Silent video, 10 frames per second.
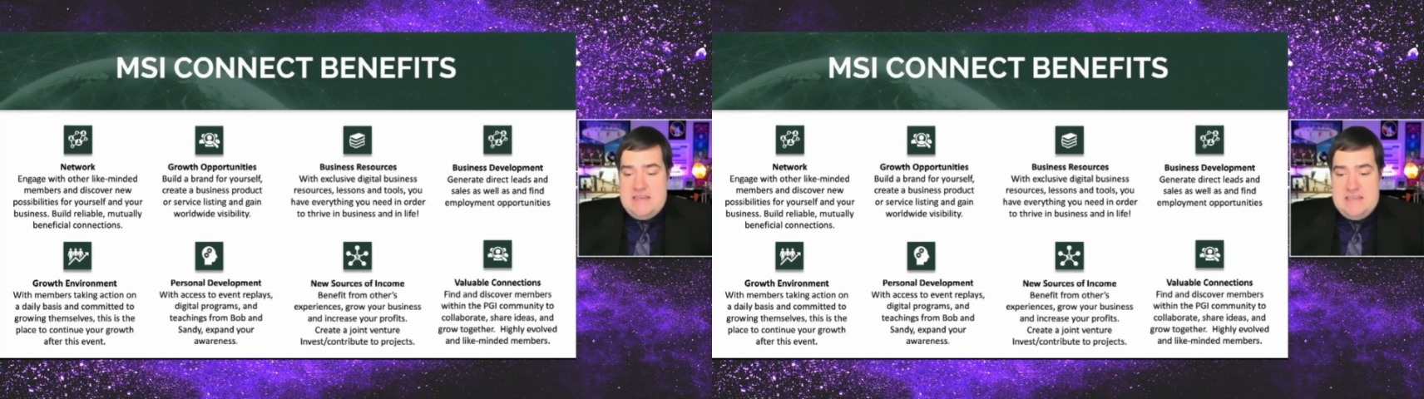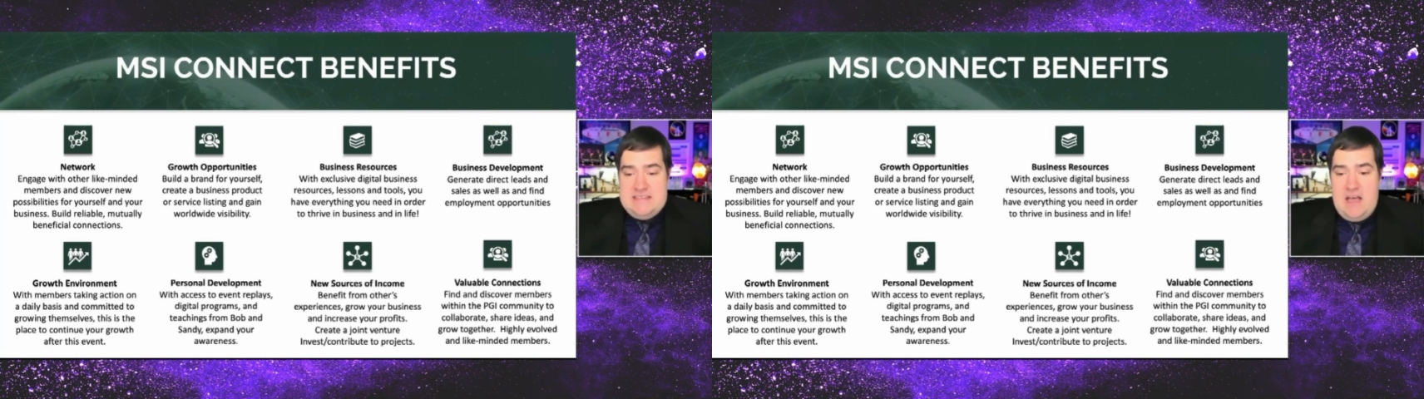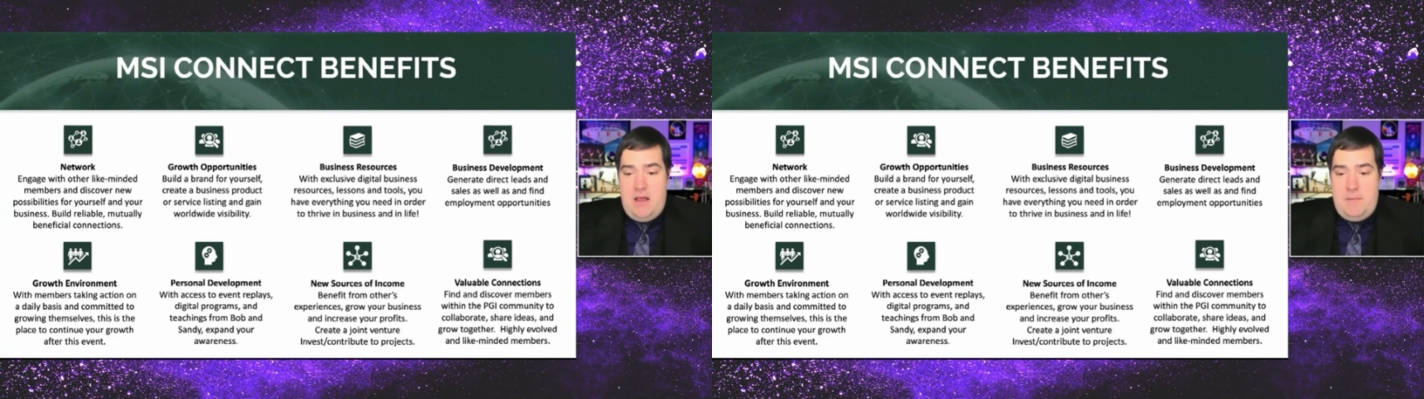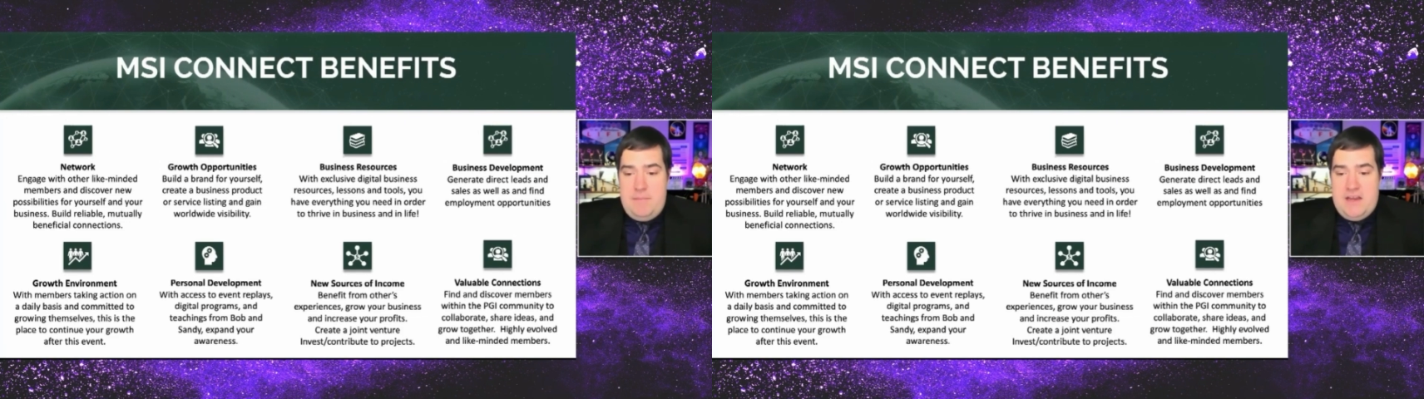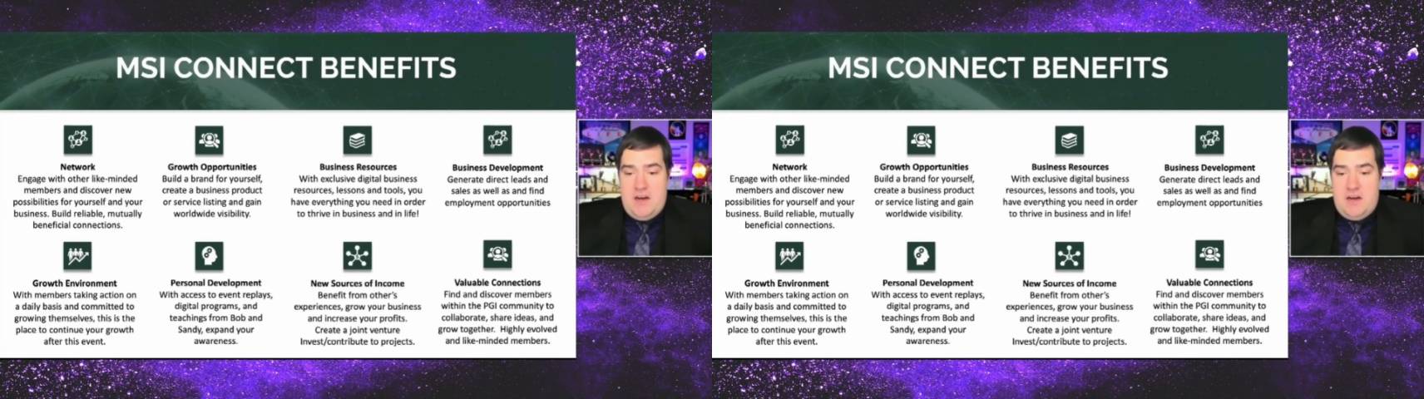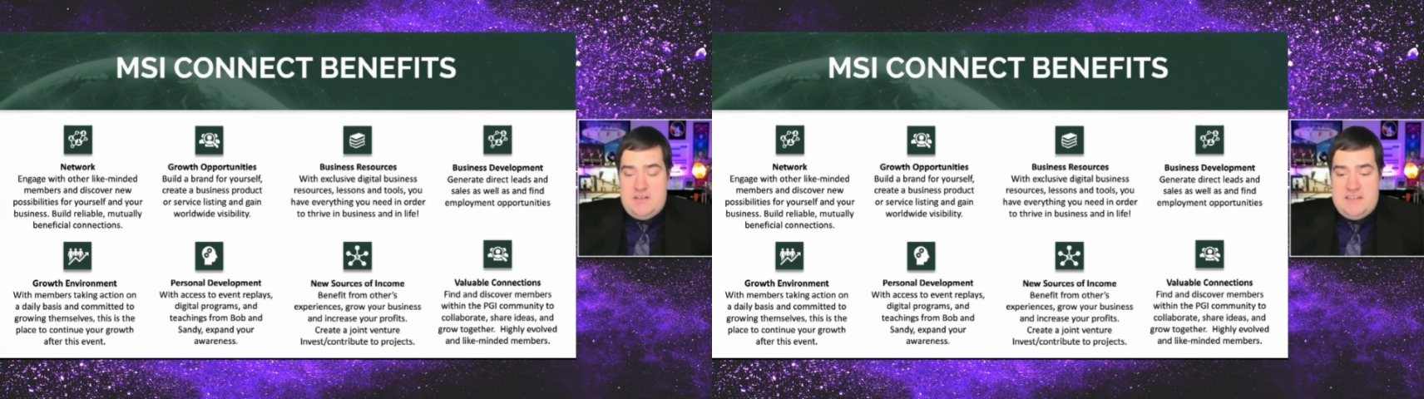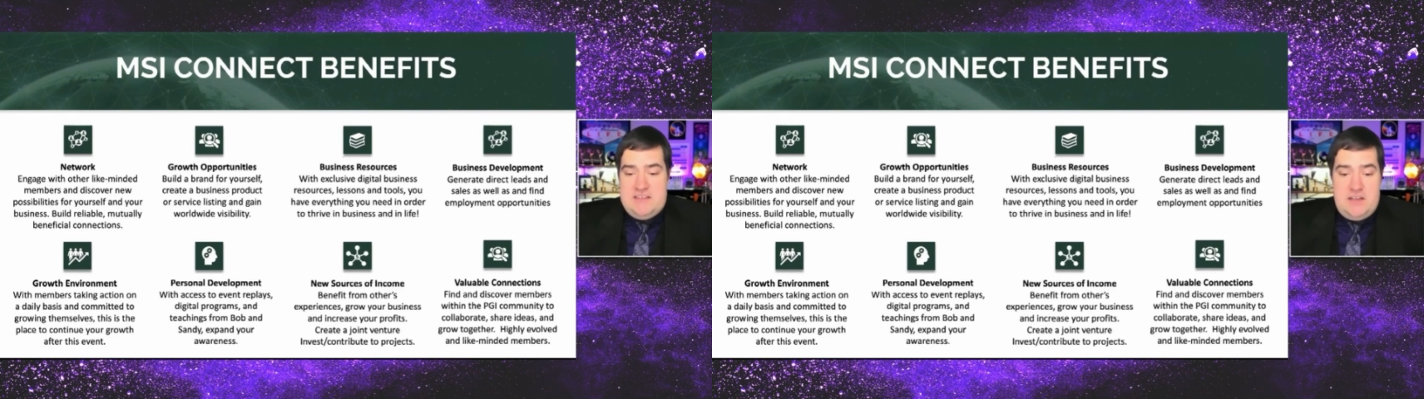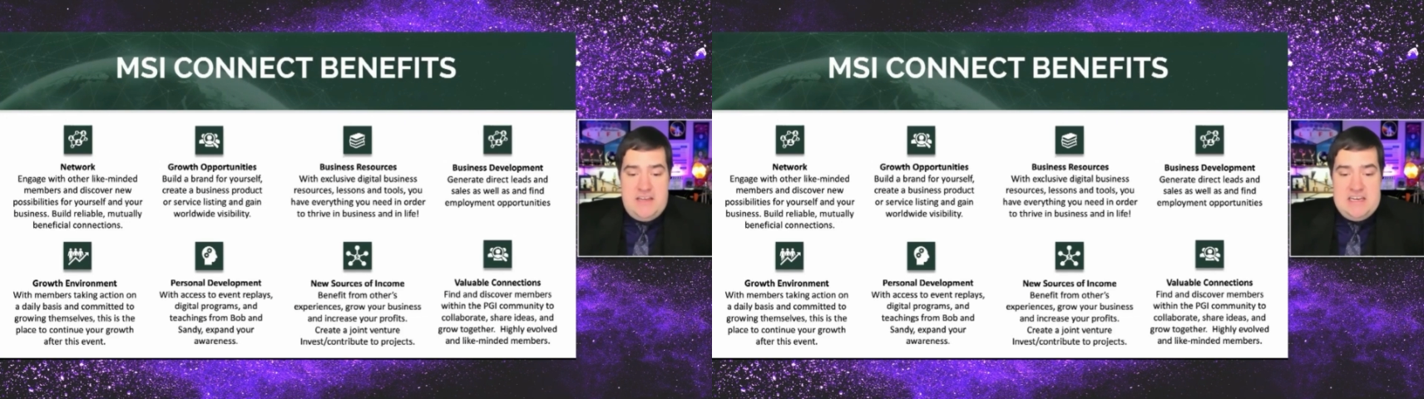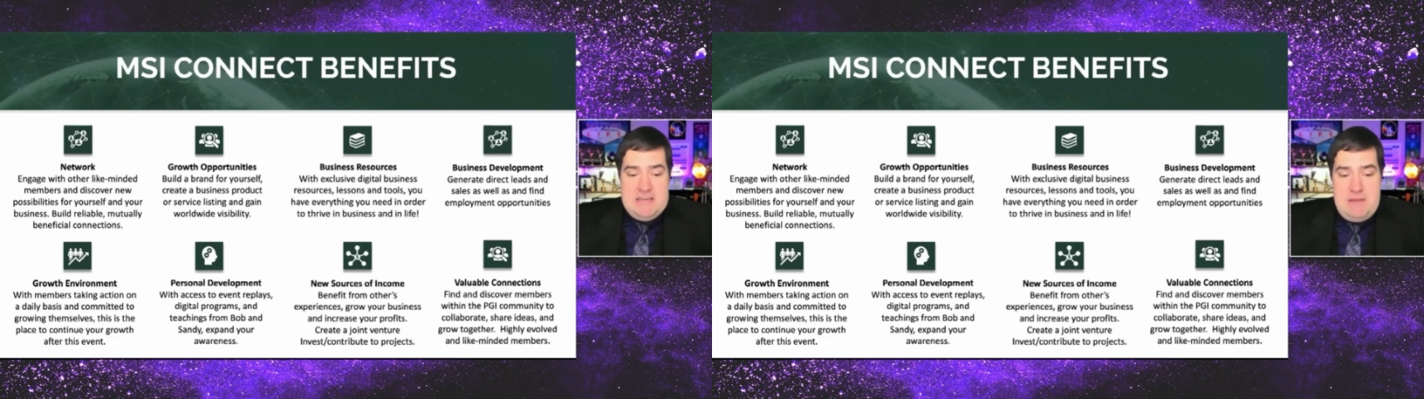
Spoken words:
to sell, but you're just looking to